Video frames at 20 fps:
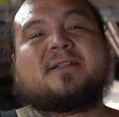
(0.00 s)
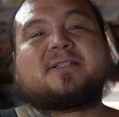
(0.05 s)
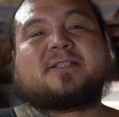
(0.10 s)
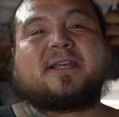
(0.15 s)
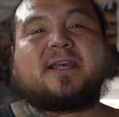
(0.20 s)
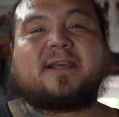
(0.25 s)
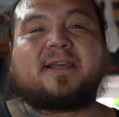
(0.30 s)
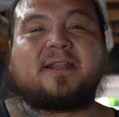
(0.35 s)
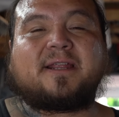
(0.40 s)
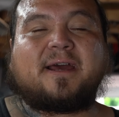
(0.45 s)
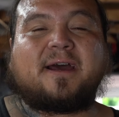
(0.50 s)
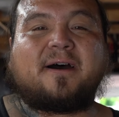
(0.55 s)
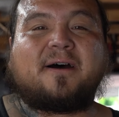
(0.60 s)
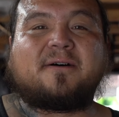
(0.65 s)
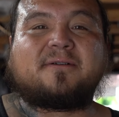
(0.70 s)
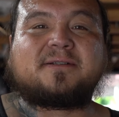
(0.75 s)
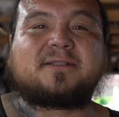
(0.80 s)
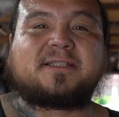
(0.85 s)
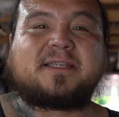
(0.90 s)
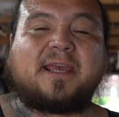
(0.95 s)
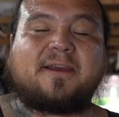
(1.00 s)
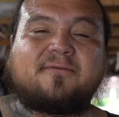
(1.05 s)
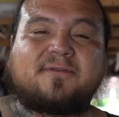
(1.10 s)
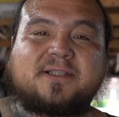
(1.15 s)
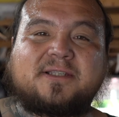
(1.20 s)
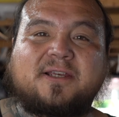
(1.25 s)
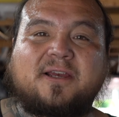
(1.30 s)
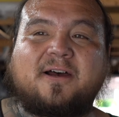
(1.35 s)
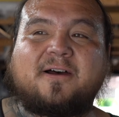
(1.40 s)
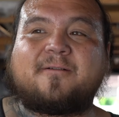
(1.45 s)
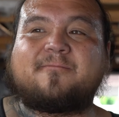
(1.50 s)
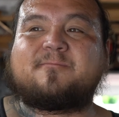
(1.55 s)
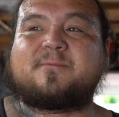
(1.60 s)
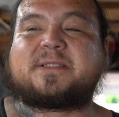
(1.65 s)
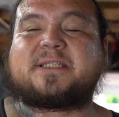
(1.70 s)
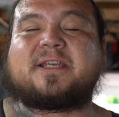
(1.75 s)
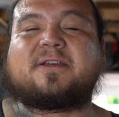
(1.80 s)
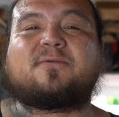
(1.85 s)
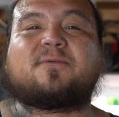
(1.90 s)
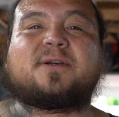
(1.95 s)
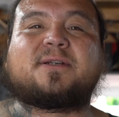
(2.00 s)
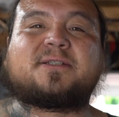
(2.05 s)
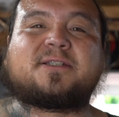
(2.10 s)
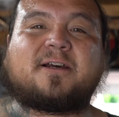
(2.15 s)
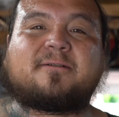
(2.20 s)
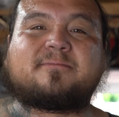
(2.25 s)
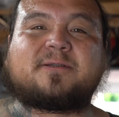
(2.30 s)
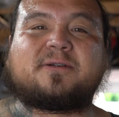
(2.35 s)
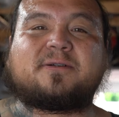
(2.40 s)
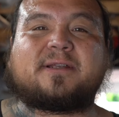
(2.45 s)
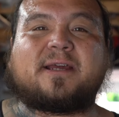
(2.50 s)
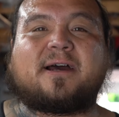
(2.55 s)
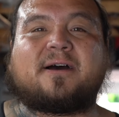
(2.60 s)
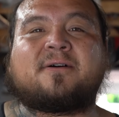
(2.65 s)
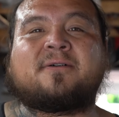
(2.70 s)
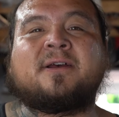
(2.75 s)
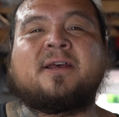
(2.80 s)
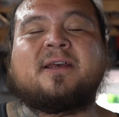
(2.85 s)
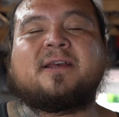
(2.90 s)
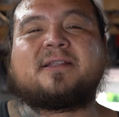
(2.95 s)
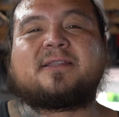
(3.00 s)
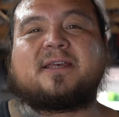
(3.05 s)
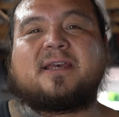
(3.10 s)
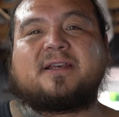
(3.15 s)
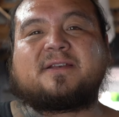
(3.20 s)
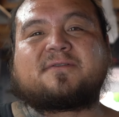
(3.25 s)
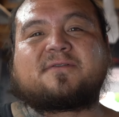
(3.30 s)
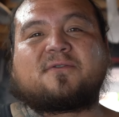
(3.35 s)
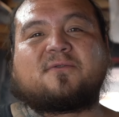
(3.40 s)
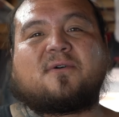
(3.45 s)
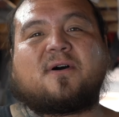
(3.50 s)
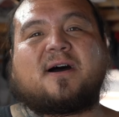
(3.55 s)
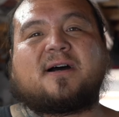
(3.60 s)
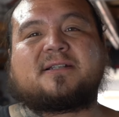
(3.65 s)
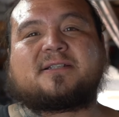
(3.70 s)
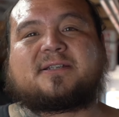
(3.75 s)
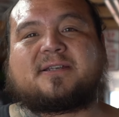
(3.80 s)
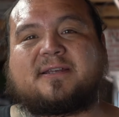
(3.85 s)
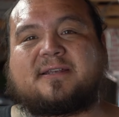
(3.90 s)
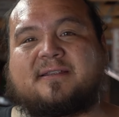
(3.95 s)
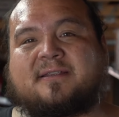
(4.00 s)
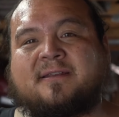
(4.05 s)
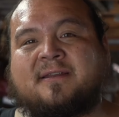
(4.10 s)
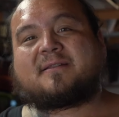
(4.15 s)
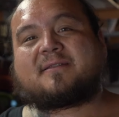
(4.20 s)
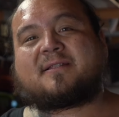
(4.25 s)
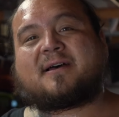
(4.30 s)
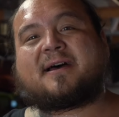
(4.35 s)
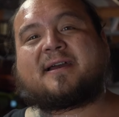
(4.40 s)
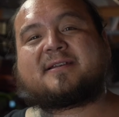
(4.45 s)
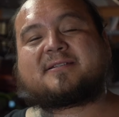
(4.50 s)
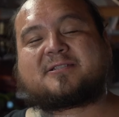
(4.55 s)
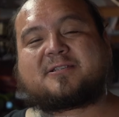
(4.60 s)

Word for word: check it out, say what's up, see what he's up to now. Thanks for watching. Like,